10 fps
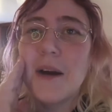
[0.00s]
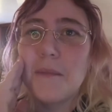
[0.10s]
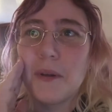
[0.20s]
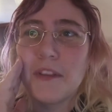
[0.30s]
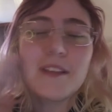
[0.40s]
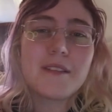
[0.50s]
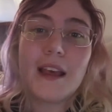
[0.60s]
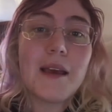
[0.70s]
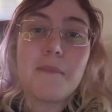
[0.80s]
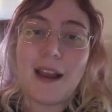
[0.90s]
But
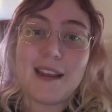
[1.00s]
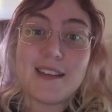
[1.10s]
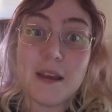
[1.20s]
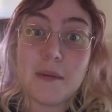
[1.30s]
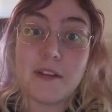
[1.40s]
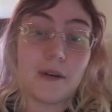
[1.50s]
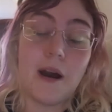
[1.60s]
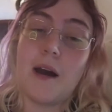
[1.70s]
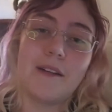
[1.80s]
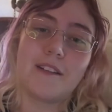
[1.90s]
it might endear me to her.
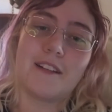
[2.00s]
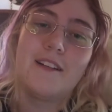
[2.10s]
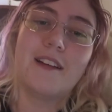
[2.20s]
I don't know.